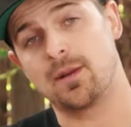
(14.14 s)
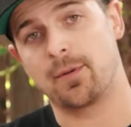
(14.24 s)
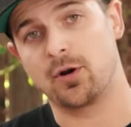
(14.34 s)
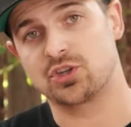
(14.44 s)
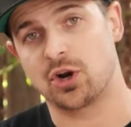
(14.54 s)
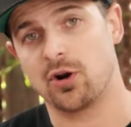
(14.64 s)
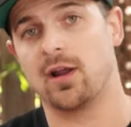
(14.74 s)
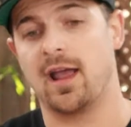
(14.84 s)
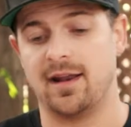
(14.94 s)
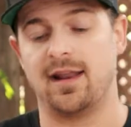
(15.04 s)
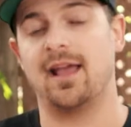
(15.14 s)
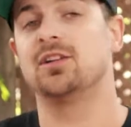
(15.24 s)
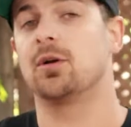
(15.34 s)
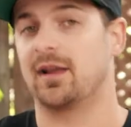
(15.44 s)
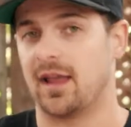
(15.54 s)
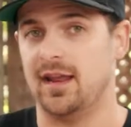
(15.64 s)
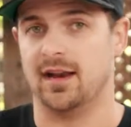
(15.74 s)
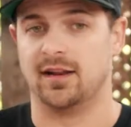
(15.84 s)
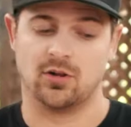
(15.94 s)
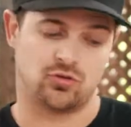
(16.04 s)
temperature and indirect
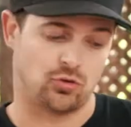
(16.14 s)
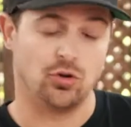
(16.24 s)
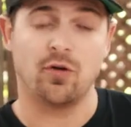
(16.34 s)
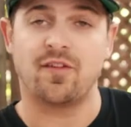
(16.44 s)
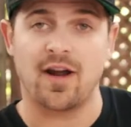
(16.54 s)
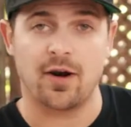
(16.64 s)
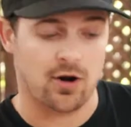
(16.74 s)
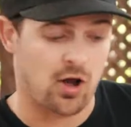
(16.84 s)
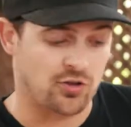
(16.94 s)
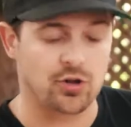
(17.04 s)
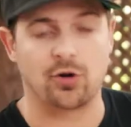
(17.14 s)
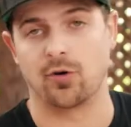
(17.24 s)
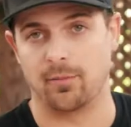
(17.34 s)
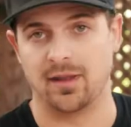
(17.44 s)
heating, so no fire under your